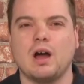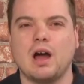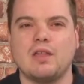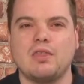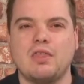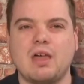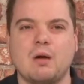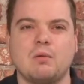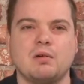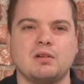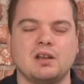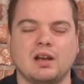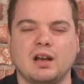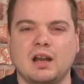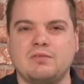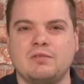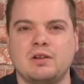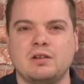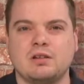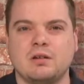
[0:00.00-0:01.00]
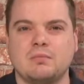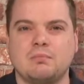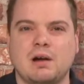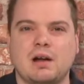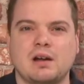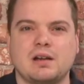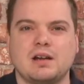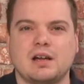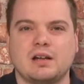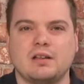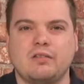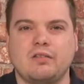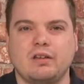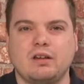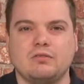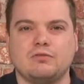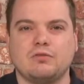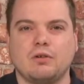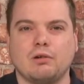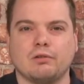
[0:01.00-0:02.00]
And they were delivered by
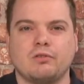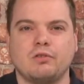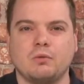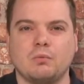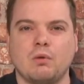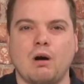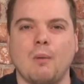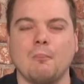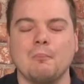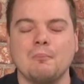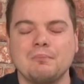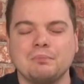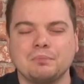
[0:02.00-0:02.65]
1941.